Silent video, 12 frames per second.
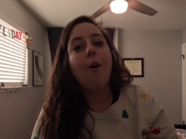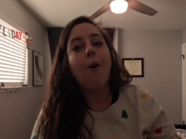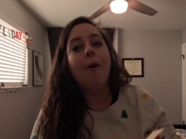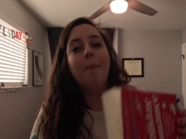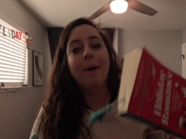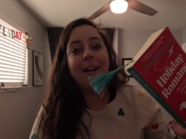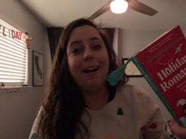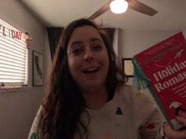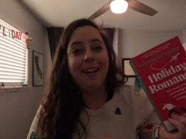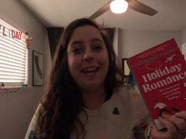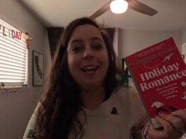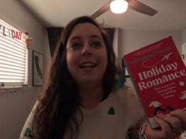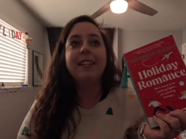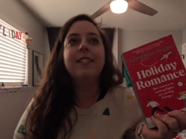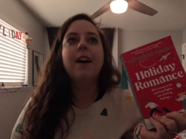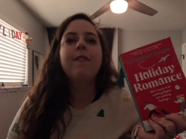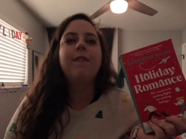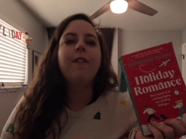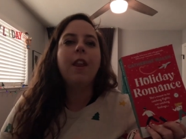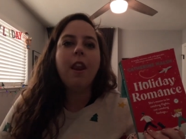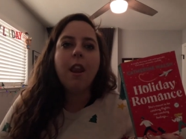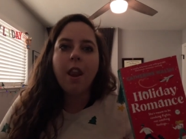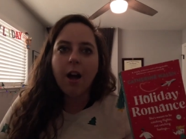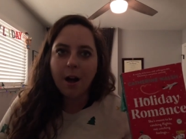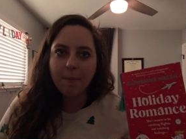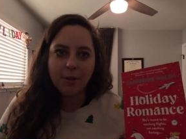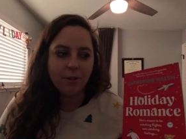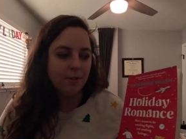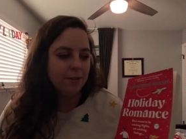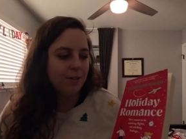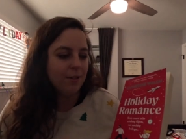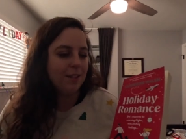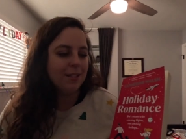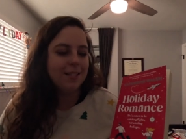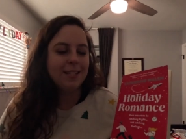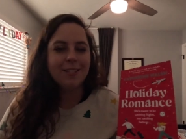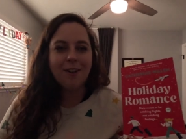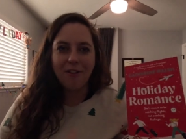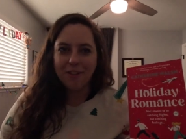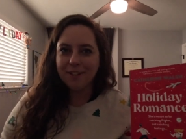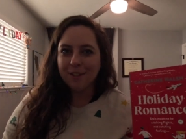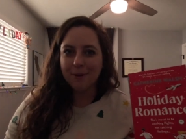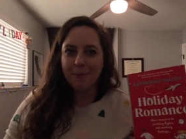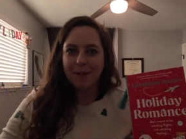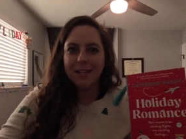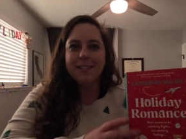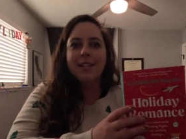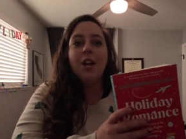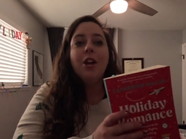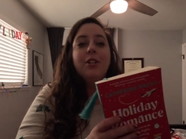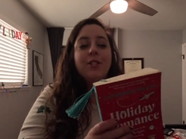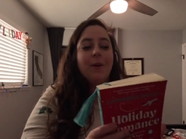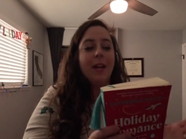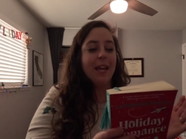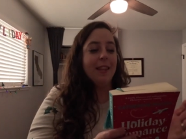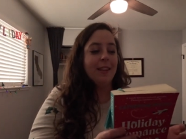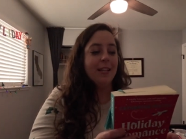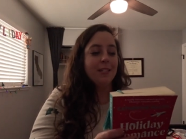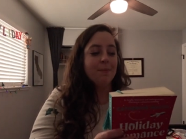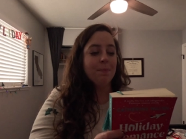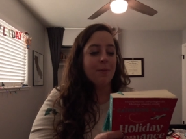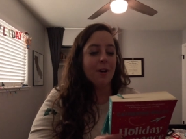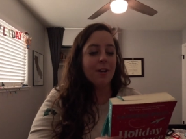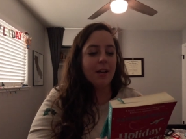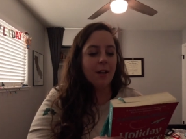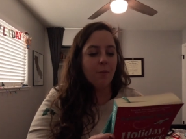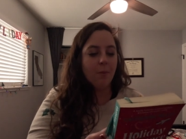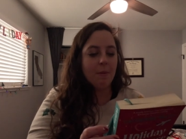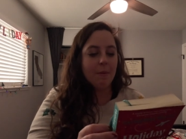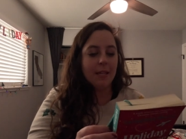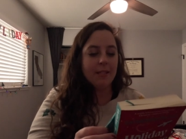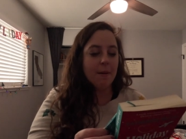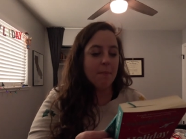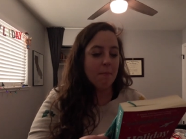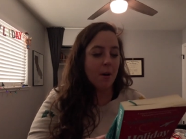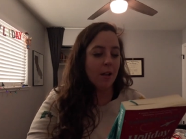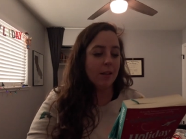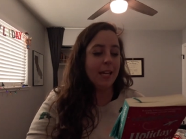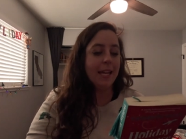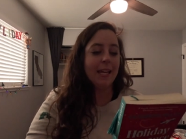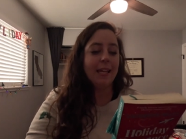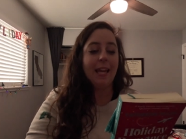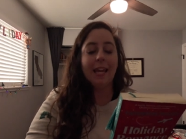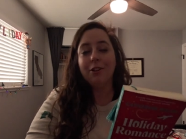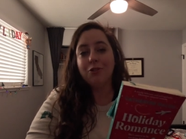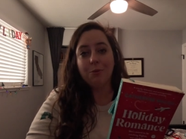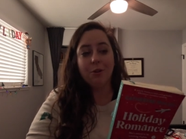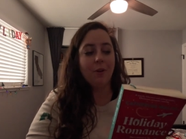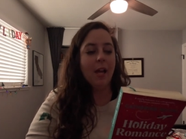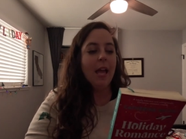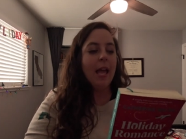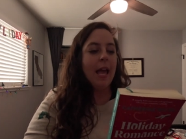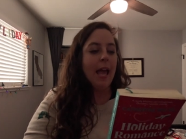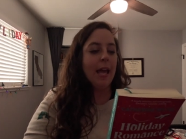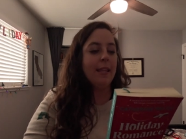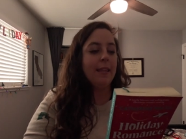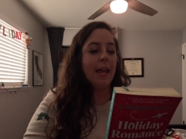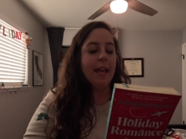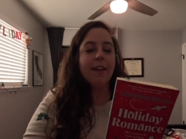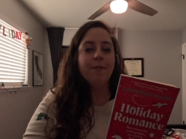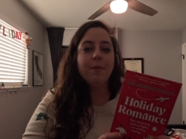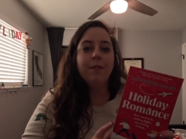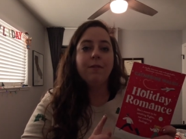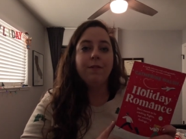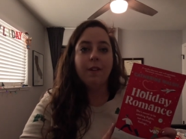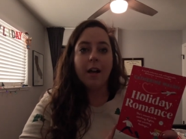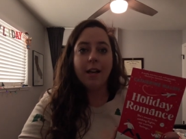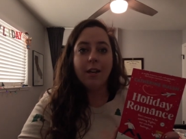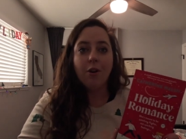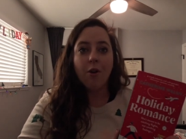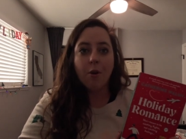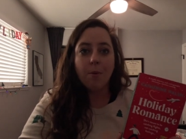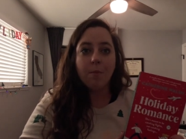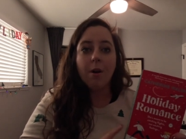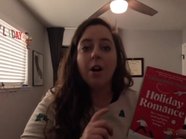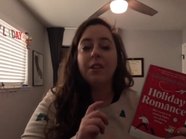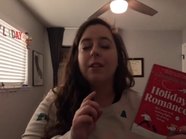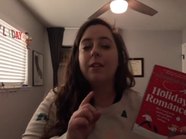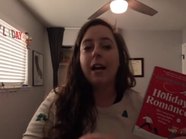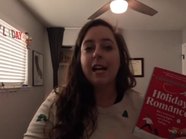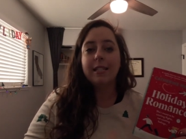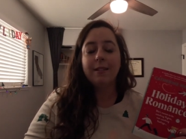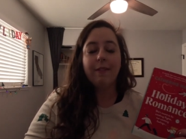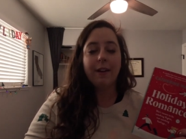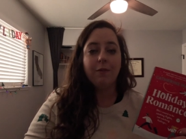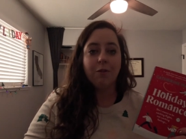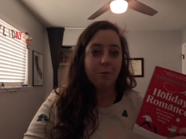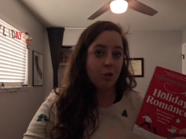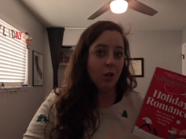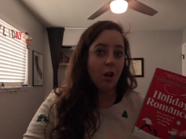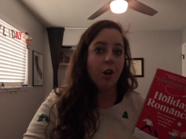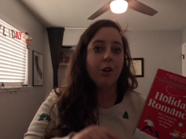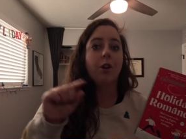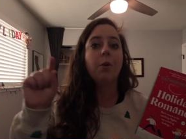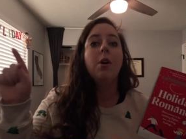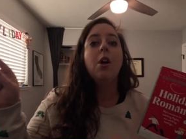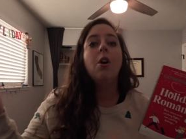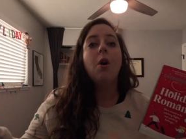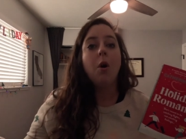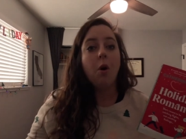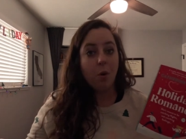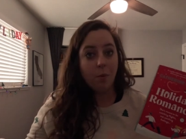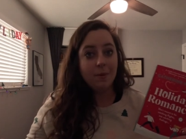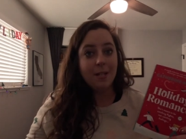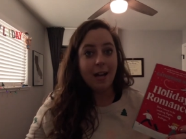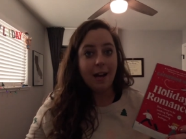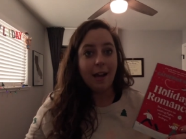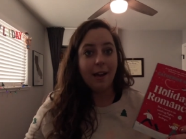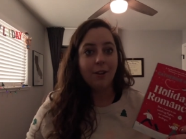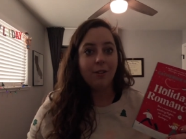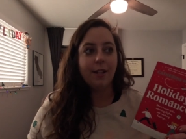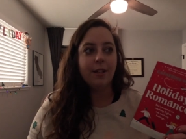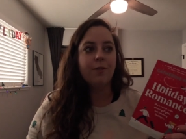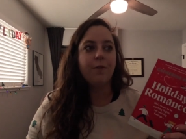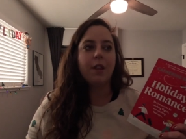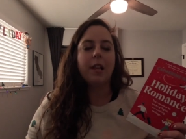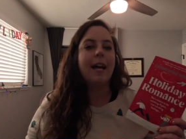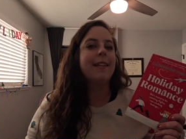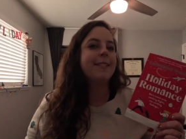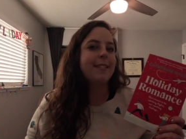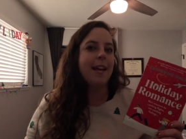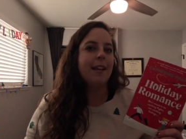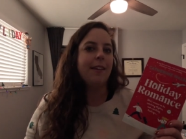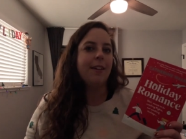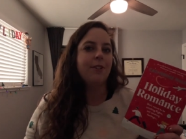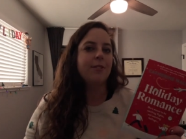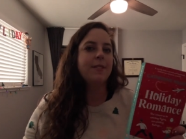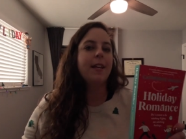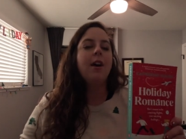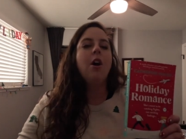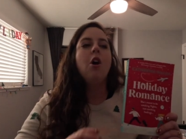Oh my god, it is phenomenal. So this is Holiday Romance. So in this book, we meet Molly and Andrew, and they have been flying home on the last flight from Chicago home to Ireland for the last 10 years.